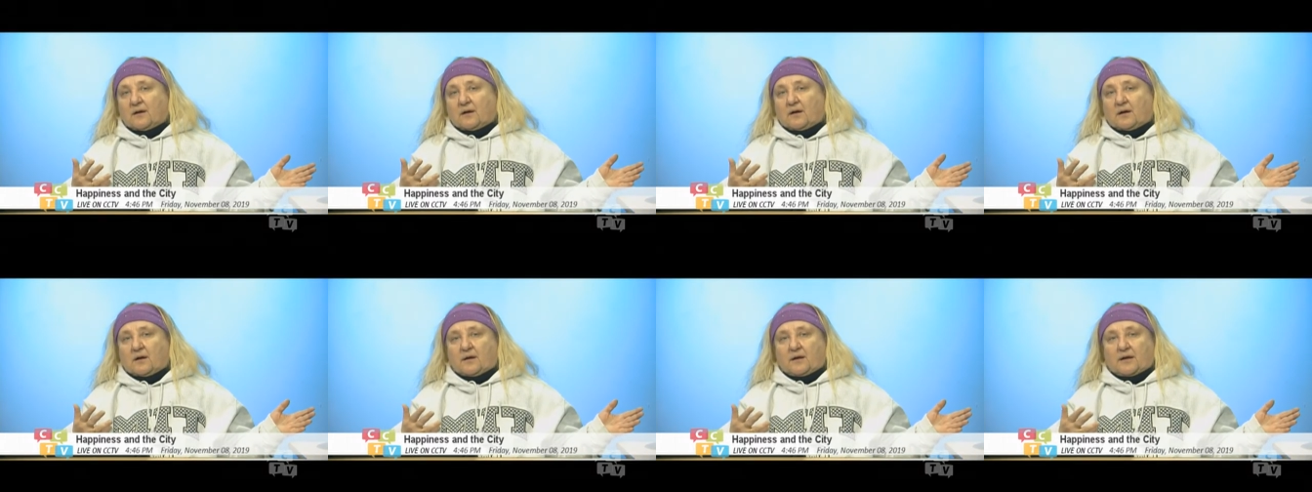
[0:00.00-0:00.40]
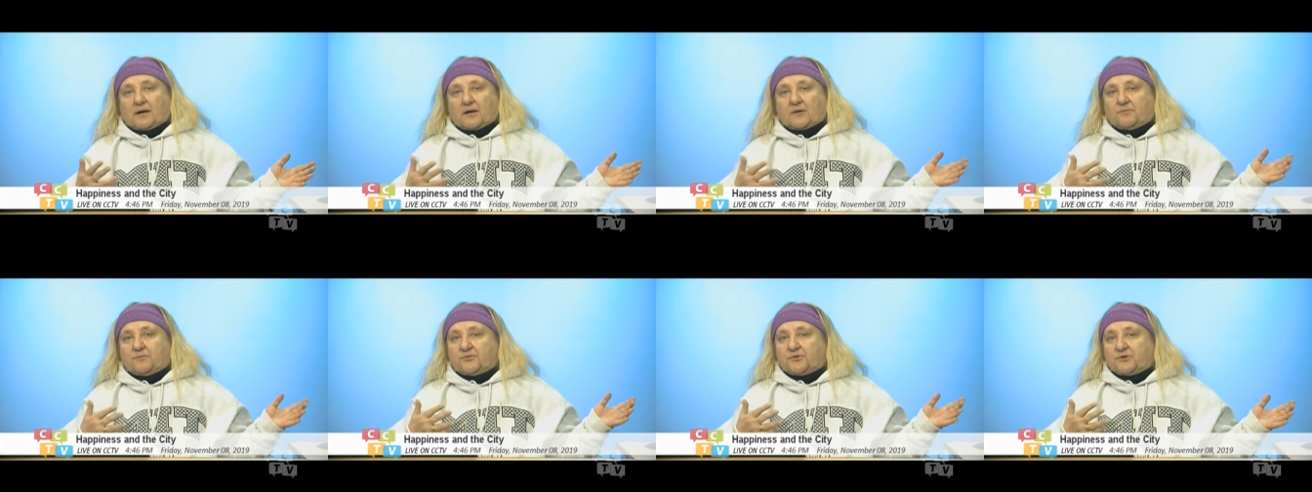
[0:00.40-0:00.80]

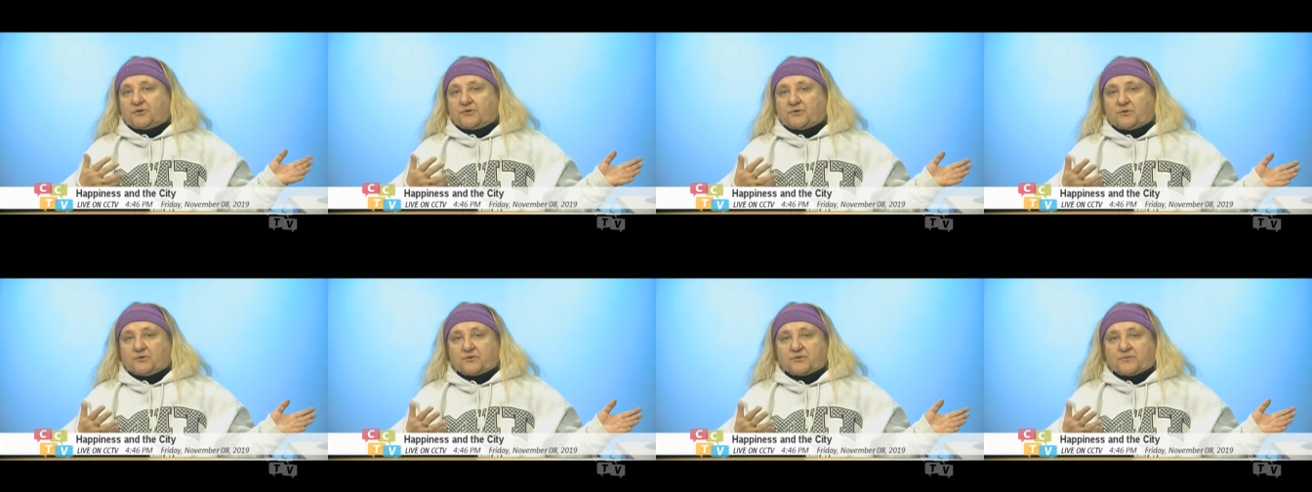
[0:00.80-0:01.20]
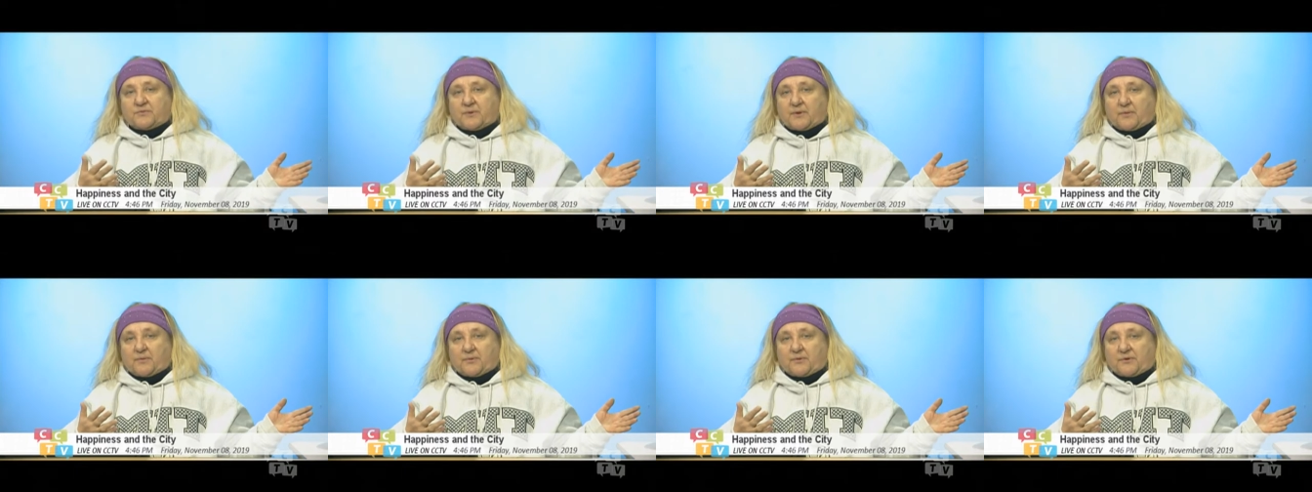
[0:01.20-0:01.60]
like print
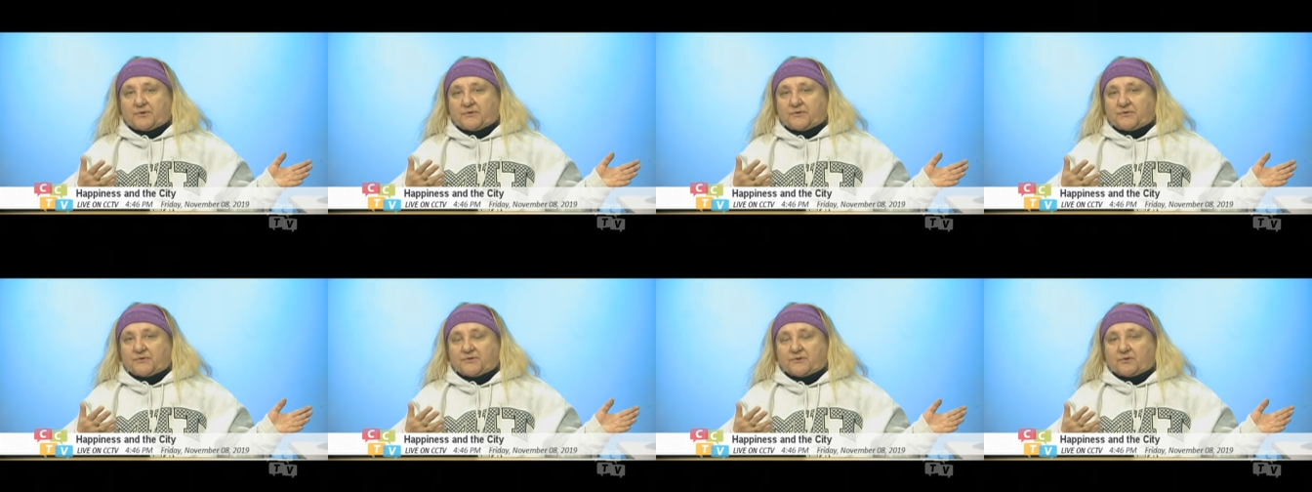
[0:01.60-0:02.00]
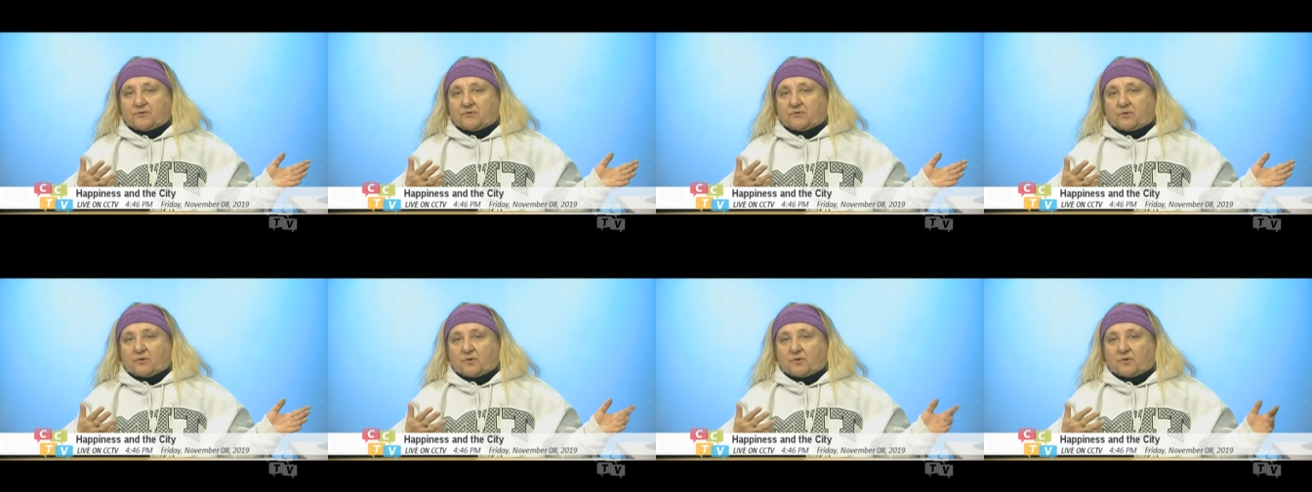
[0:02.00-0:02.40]
newspapers
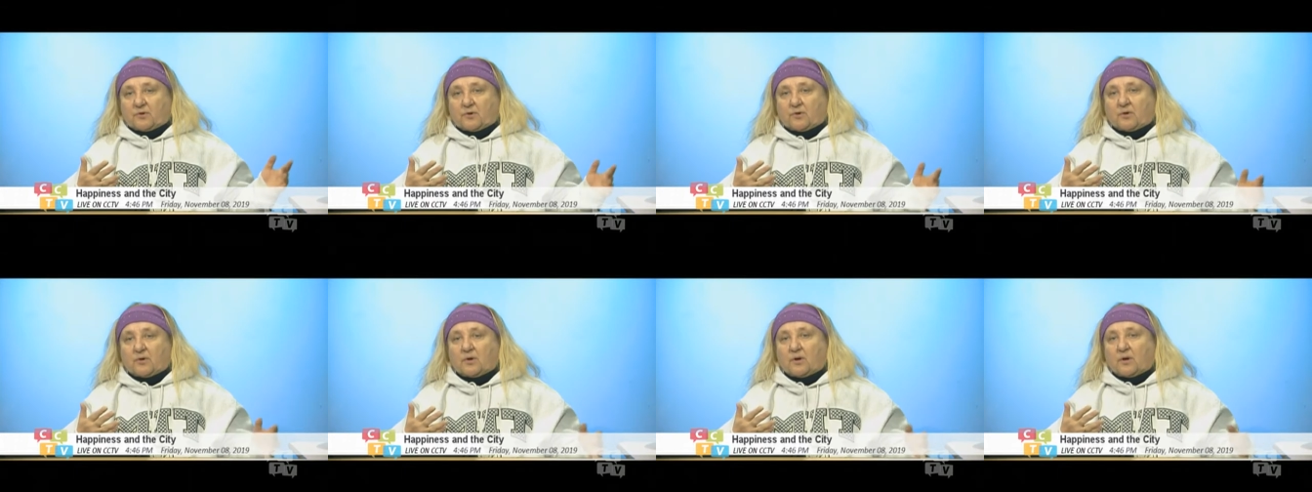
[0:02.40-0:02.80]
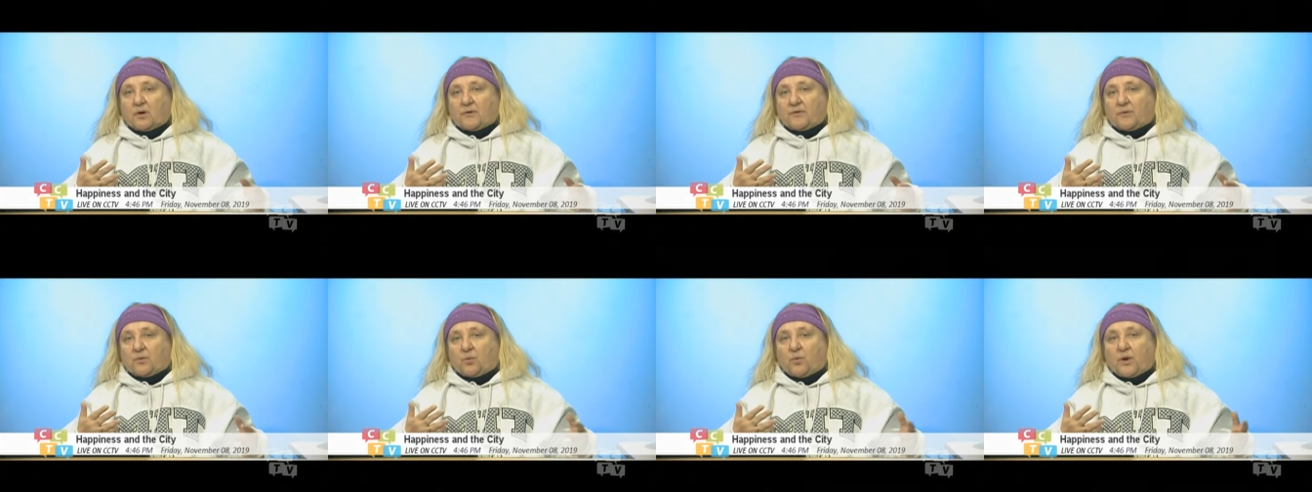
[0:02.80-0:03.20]
or
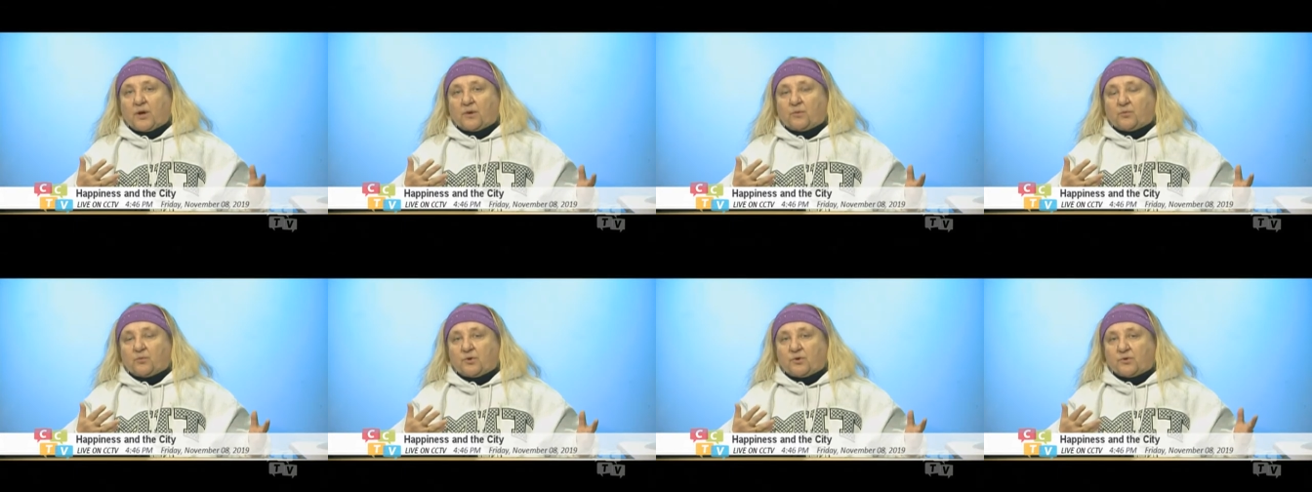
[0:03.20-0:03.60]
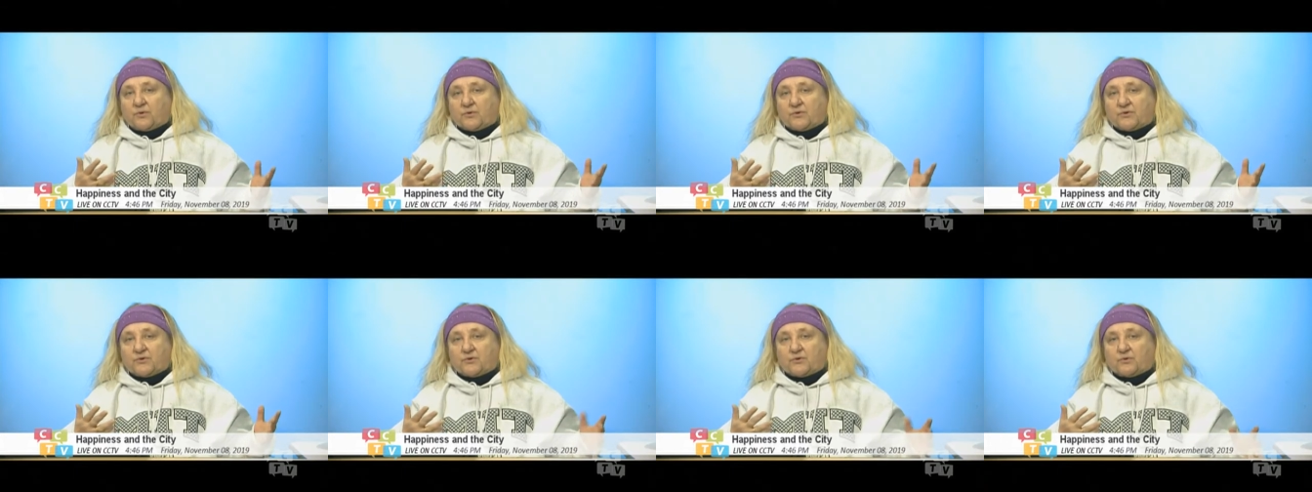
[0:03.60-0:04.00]
the way we
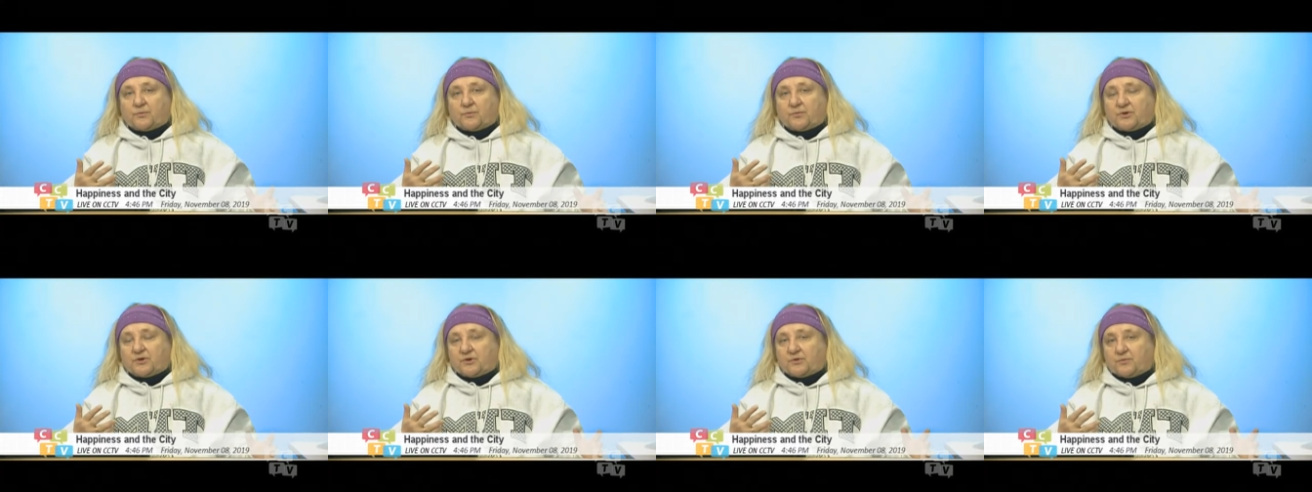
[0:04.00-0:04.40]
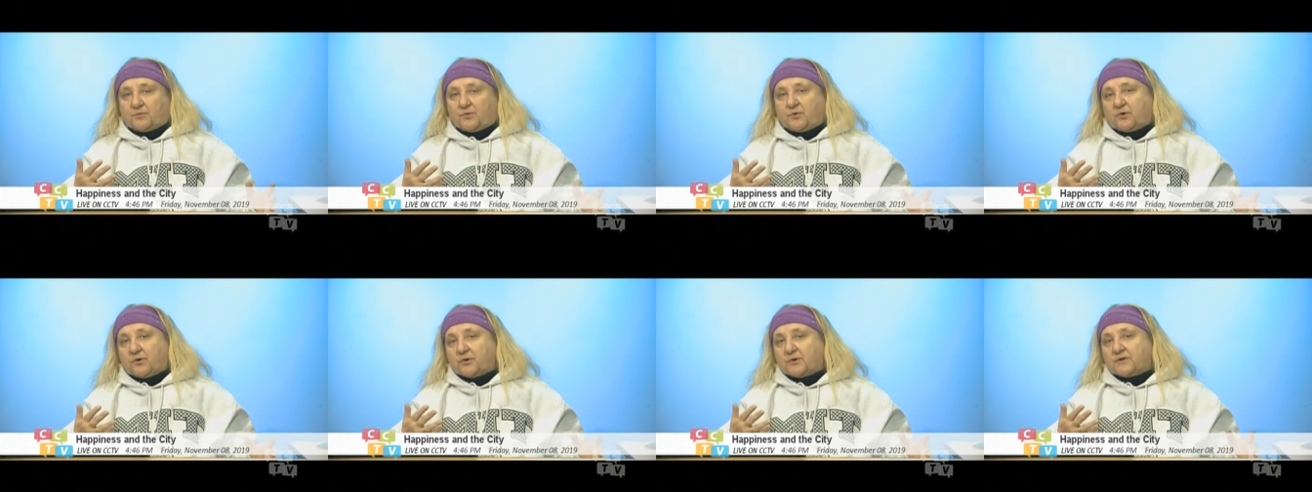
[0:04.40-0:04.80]
used to print
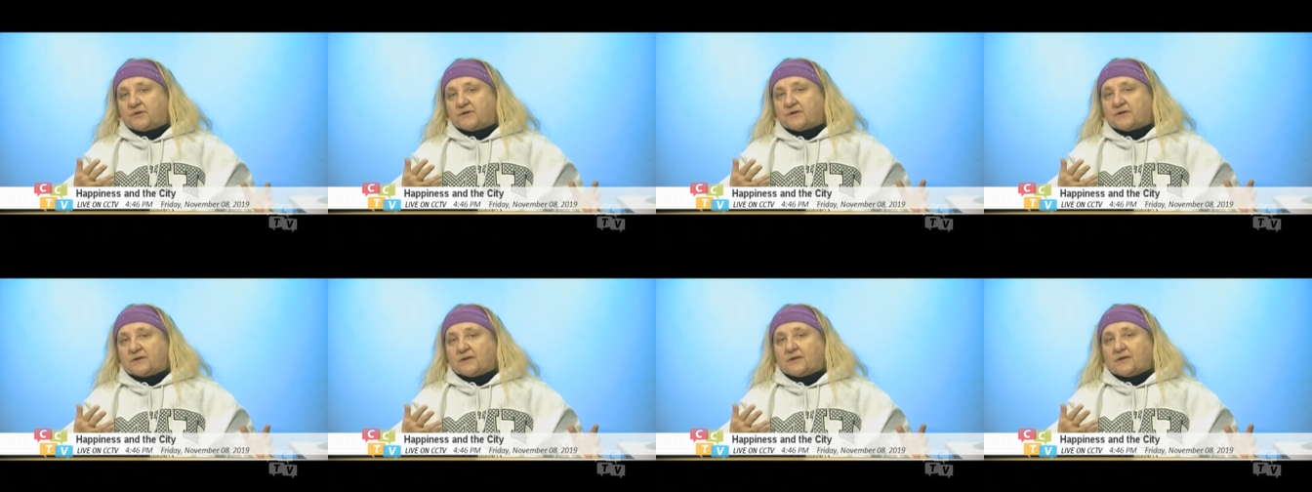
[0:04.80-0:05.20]
books.